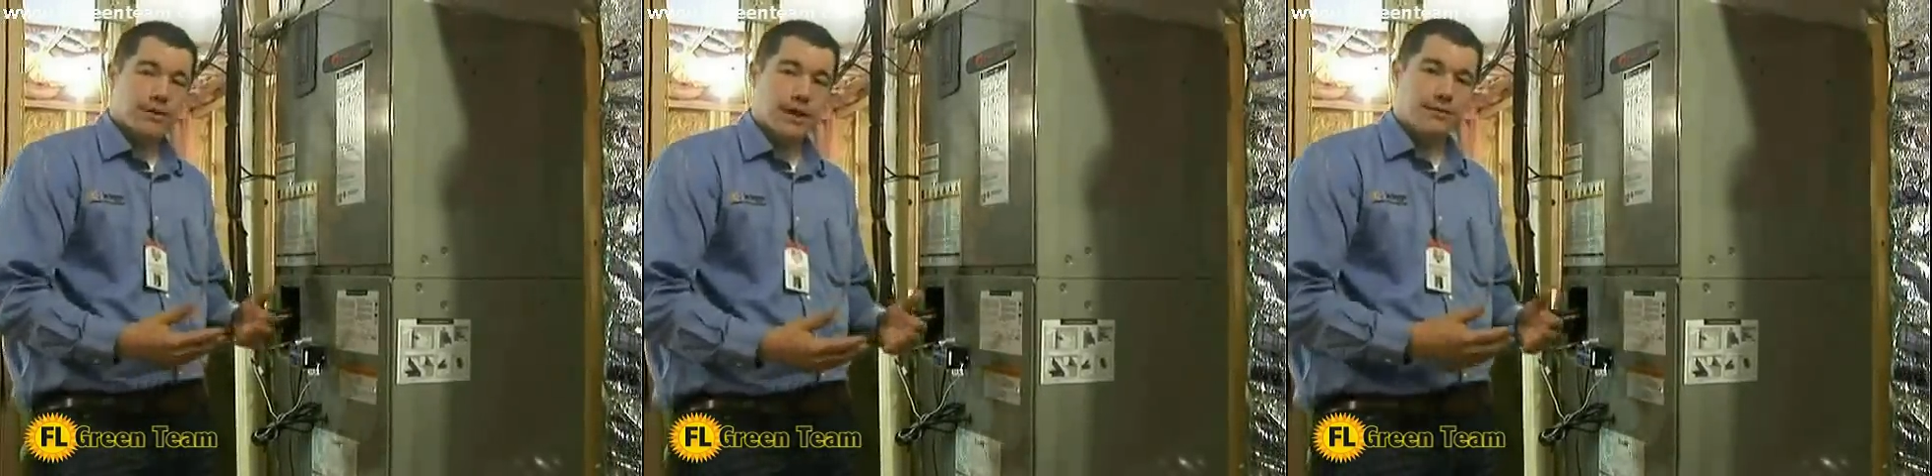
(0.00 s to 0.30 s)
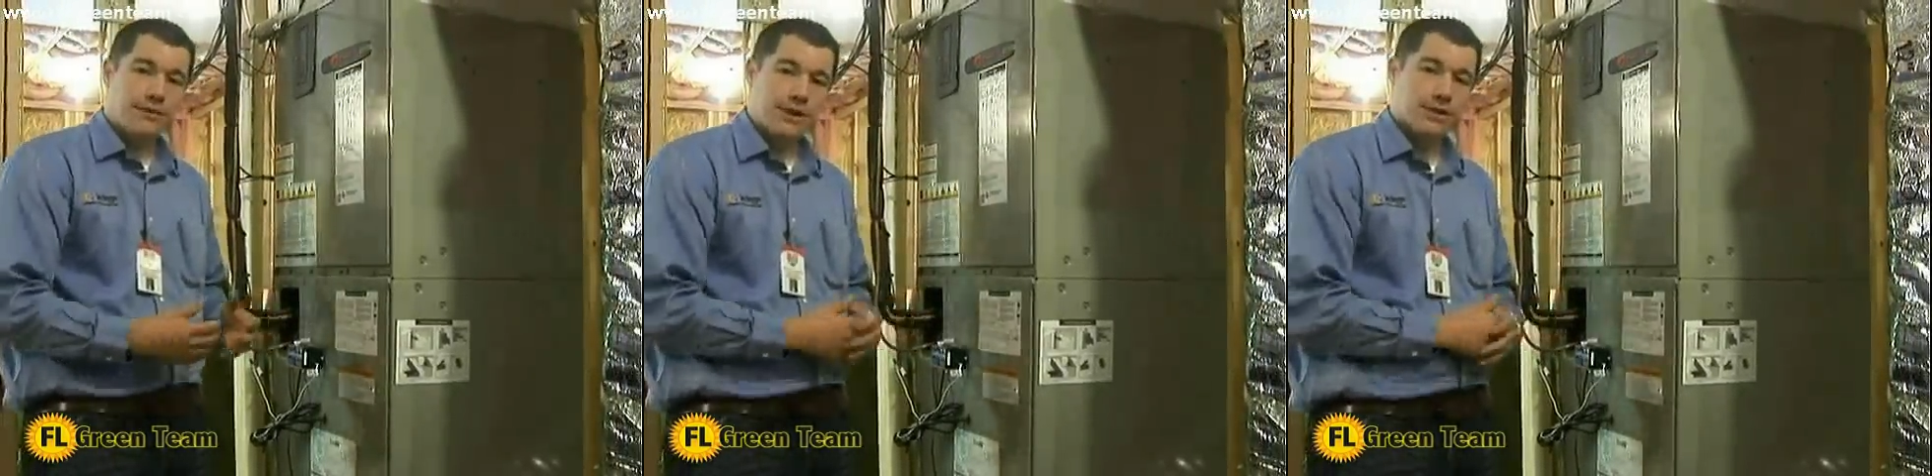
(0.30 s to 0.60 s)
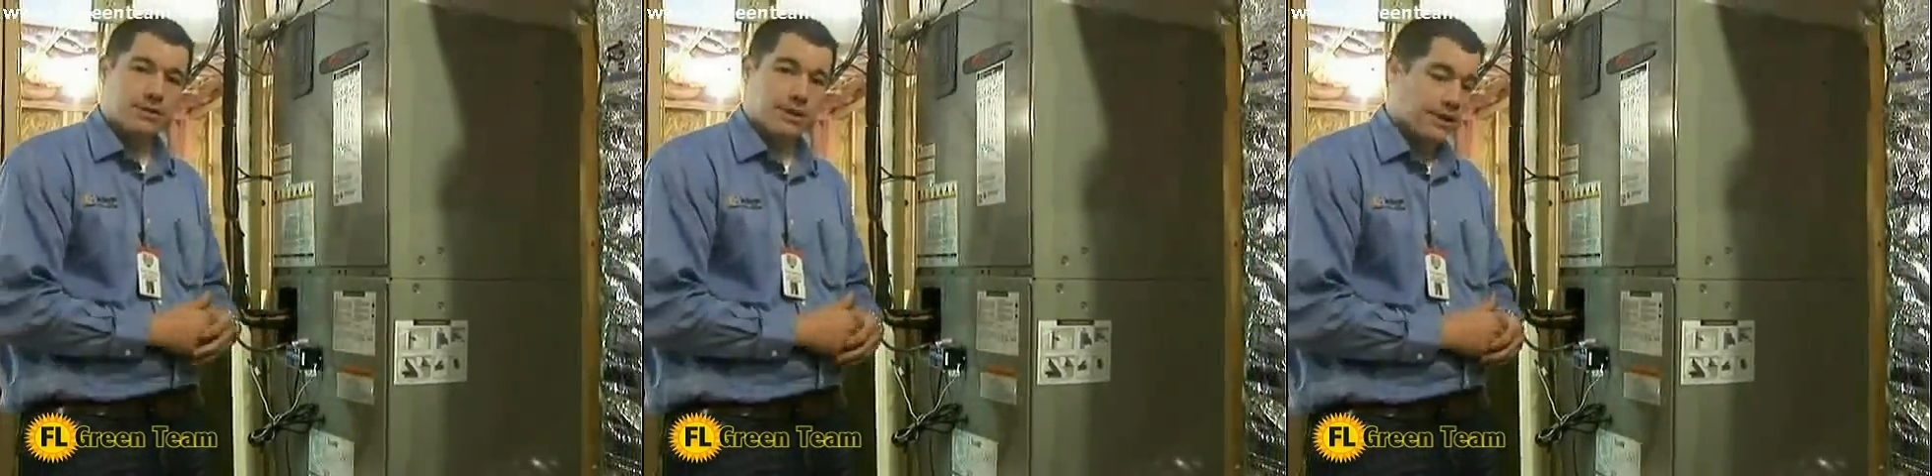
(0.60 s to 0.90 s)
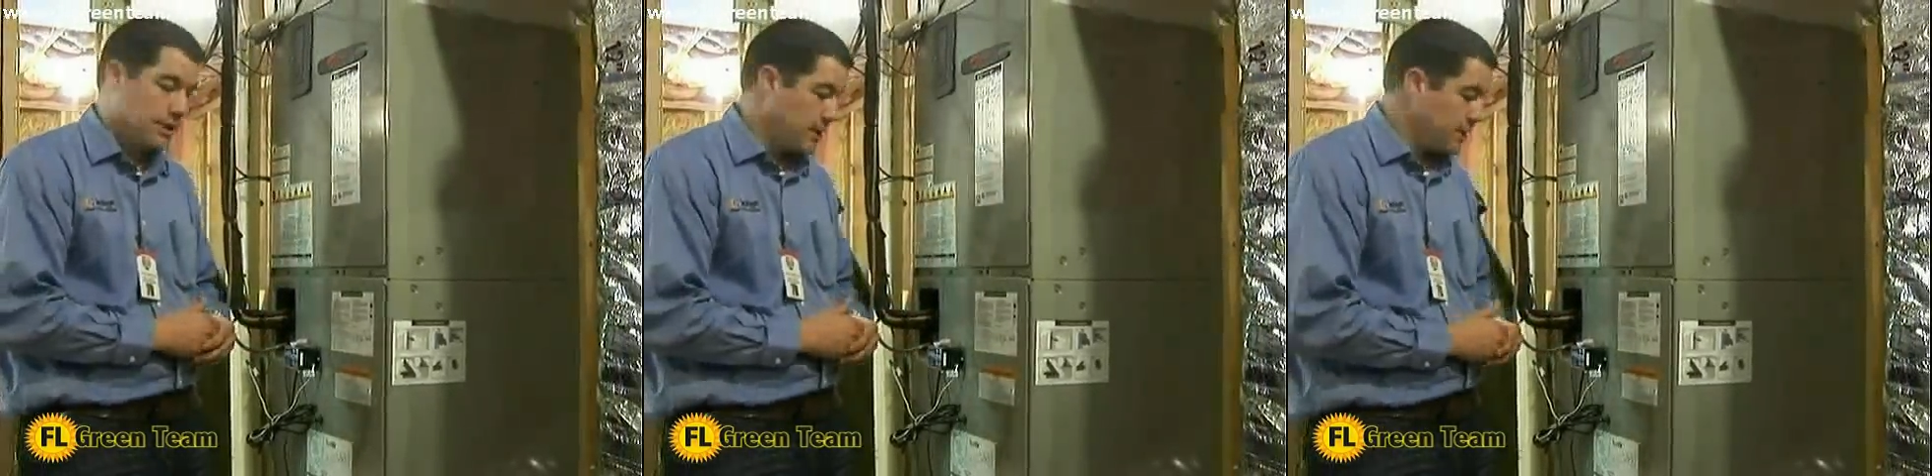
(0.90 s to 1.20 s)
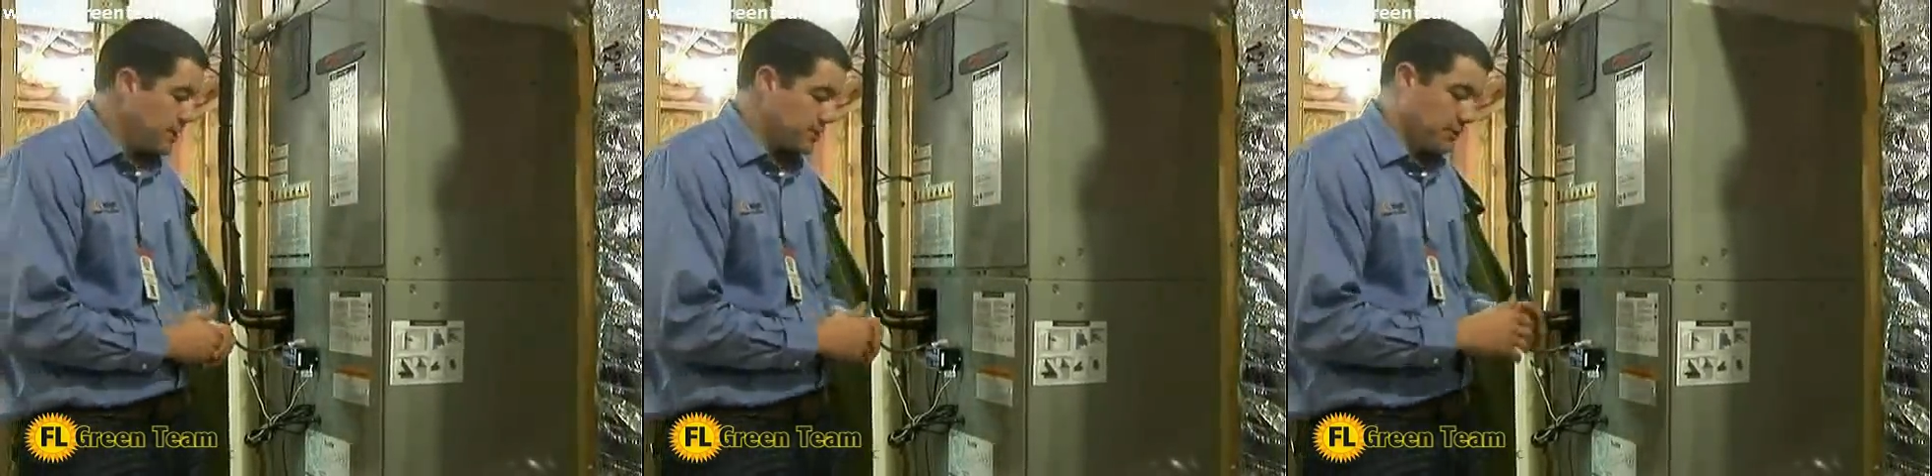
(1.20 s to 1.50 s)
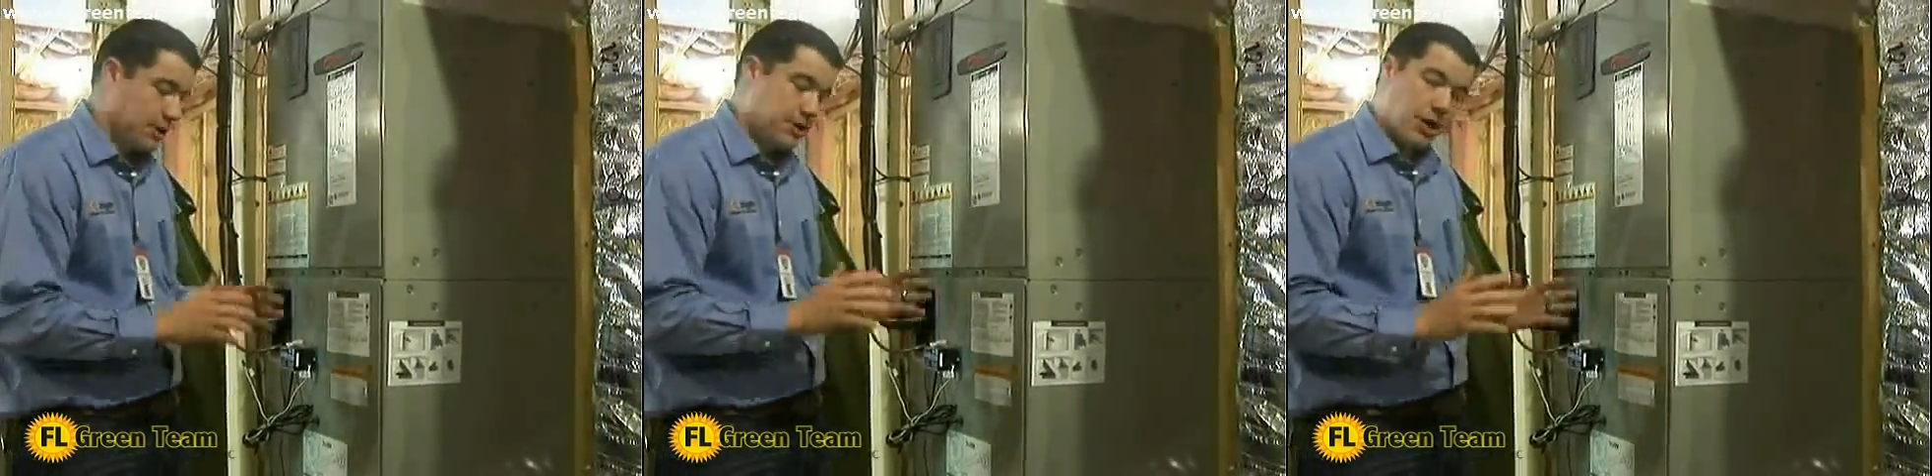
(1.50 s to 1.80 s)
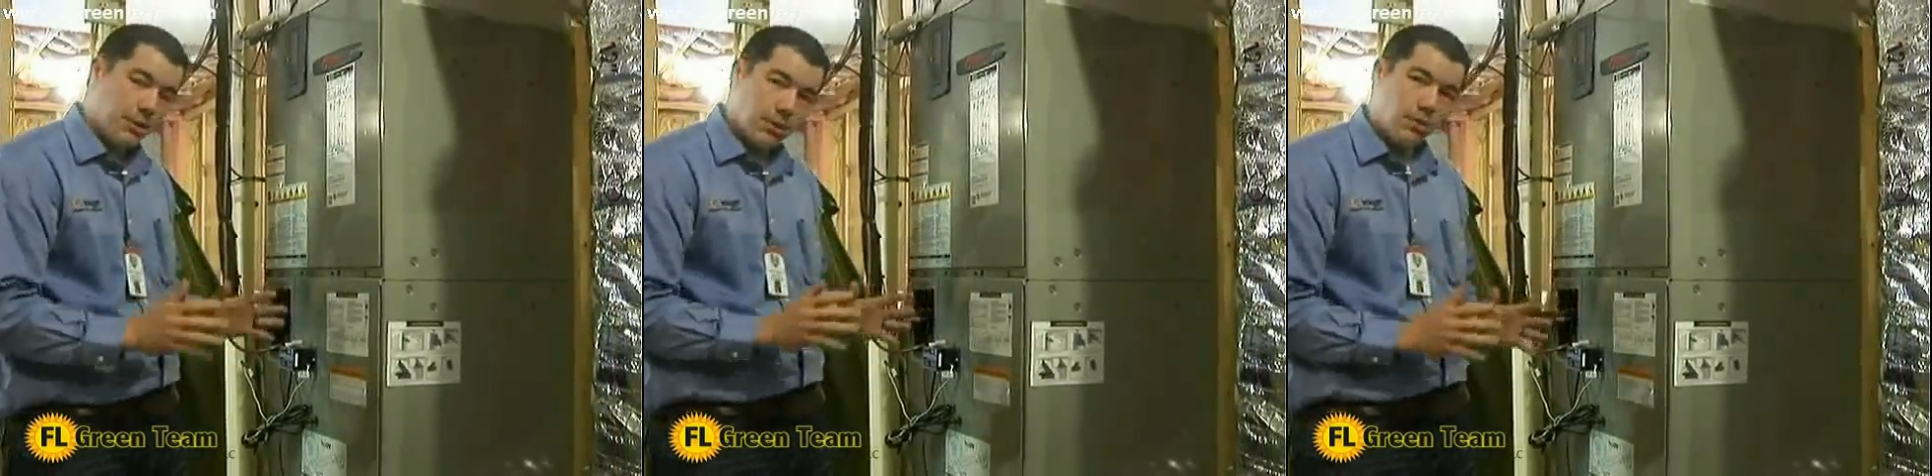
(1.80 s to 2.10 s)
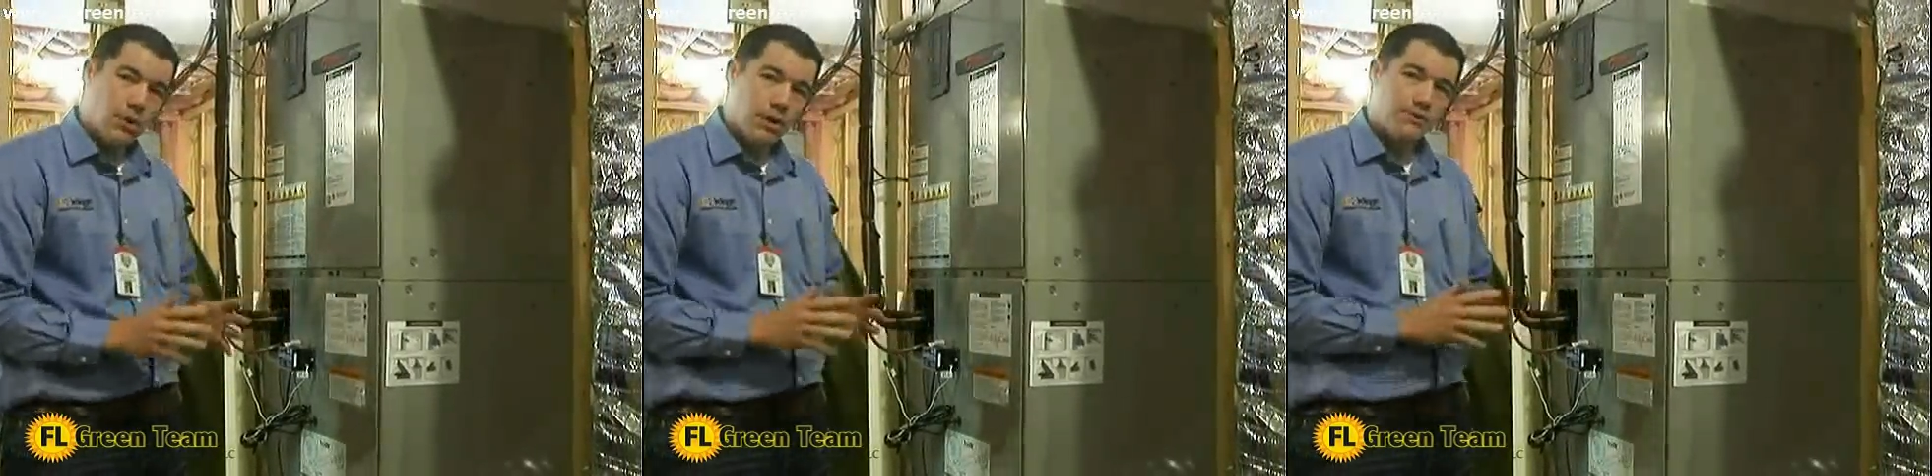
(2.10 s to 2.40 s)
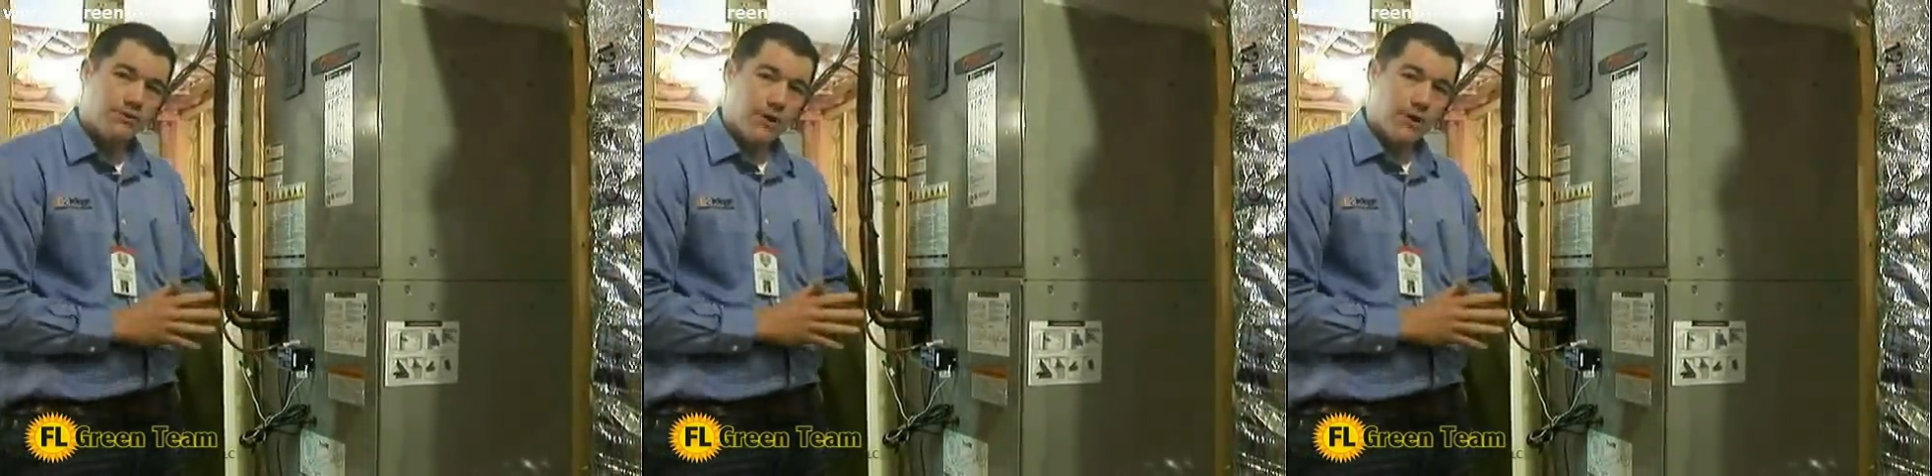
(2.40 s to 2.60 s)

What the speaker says: the efficiency. So the number one